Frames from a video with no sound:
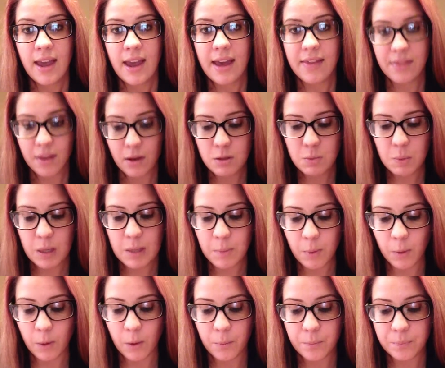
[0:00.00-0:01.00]
and those
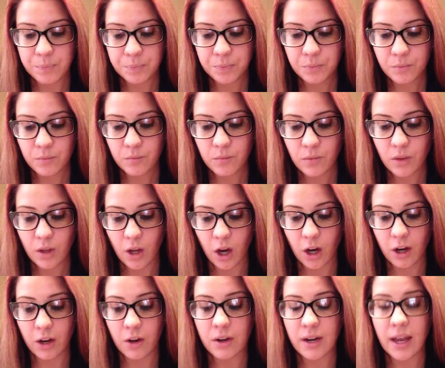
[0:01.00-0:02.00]
people
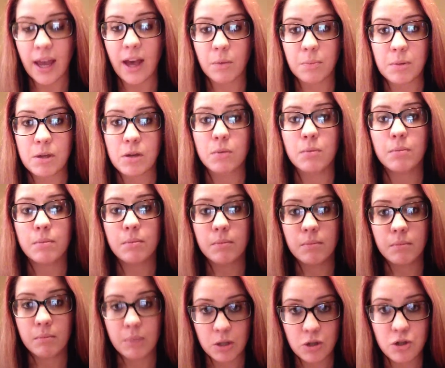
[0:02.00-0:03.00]
are going to help you
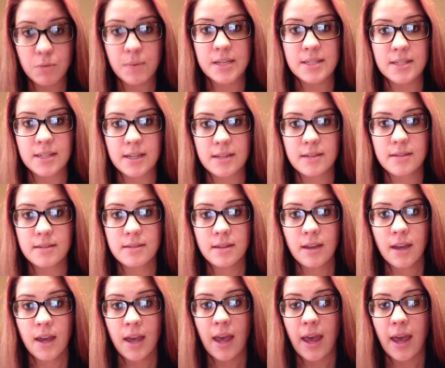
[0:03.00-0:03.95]
build your business